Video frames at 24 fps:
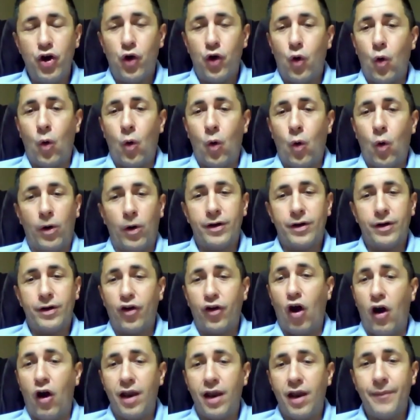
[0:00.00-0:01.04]
or
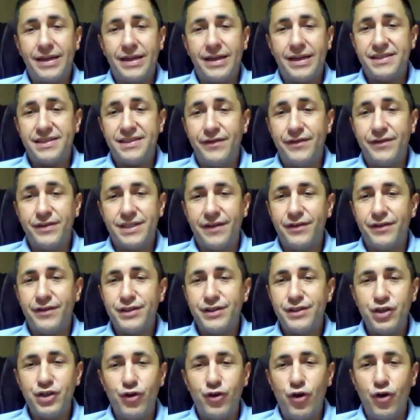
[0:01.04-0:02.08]
call him at
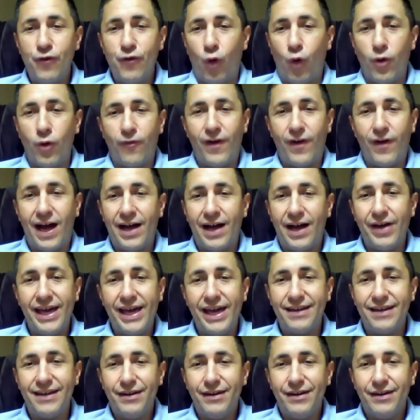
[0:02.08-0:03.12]

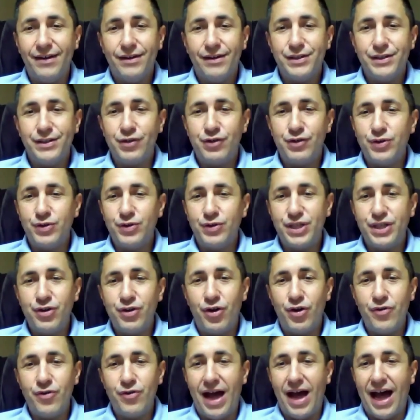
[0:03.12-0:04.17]

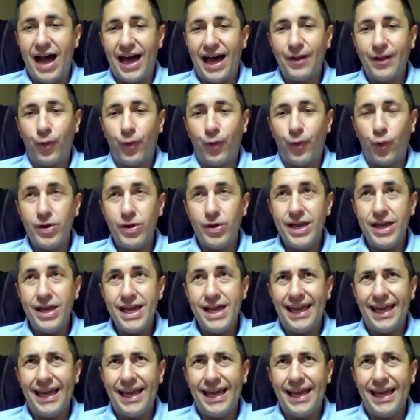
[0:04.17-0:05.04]
770-458-0093.